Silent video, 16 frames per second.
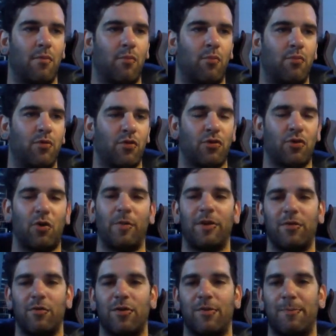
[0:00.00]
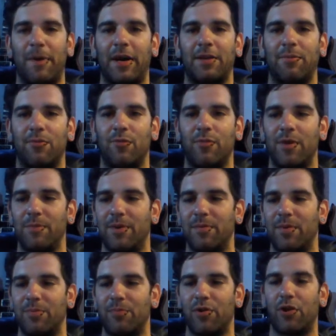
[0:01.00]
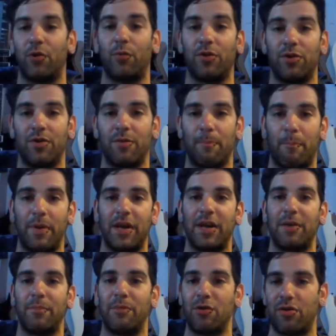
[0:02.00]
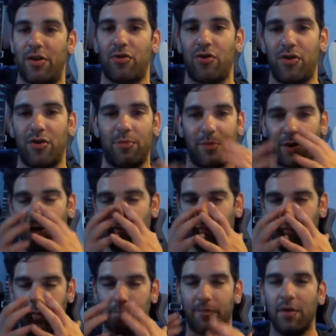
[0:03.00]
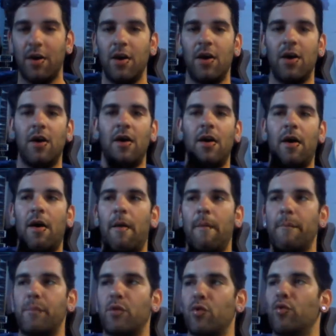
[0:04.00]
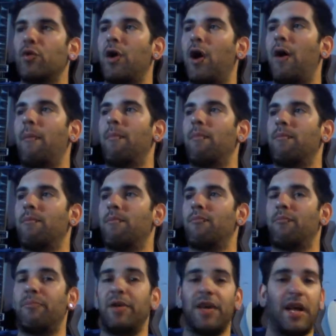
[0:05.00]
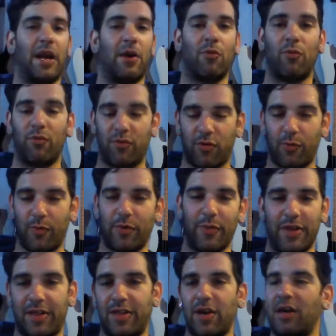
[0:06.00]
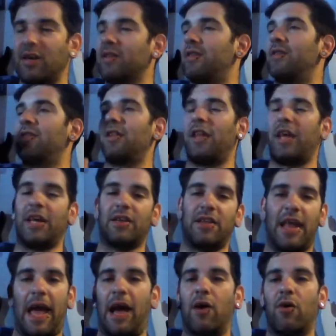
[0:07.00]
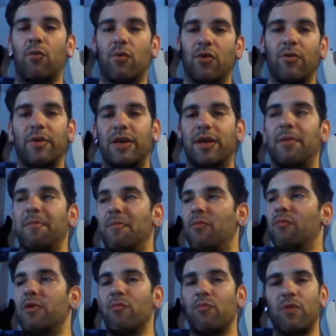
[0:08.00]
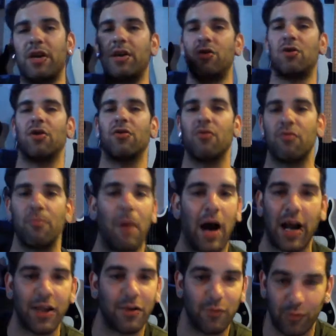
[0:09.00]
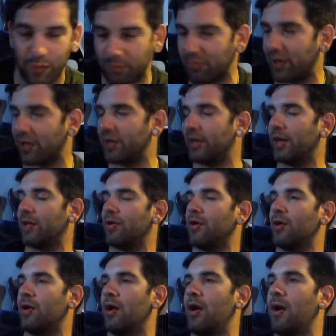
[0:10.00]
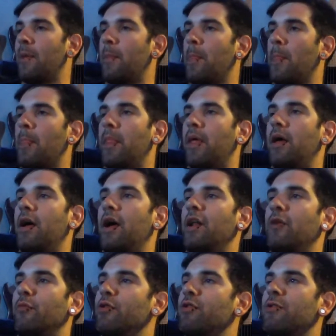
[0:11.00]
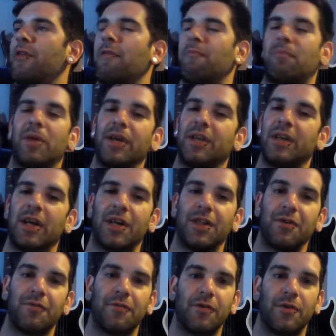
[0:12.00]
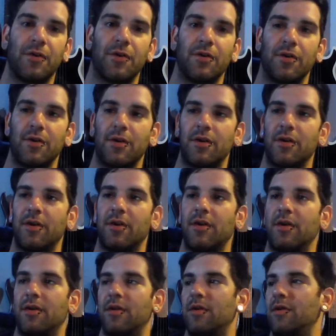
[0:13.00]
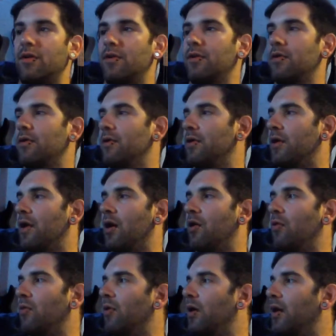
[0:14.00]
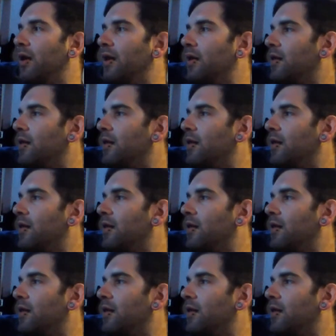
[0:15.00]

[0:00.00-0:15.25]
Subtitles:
There's so much respect between me and my brother with being musicians, because we've grown up being able, so when we sucked to like now, where we read each other's minds when we play together, and we just have played together for, you know,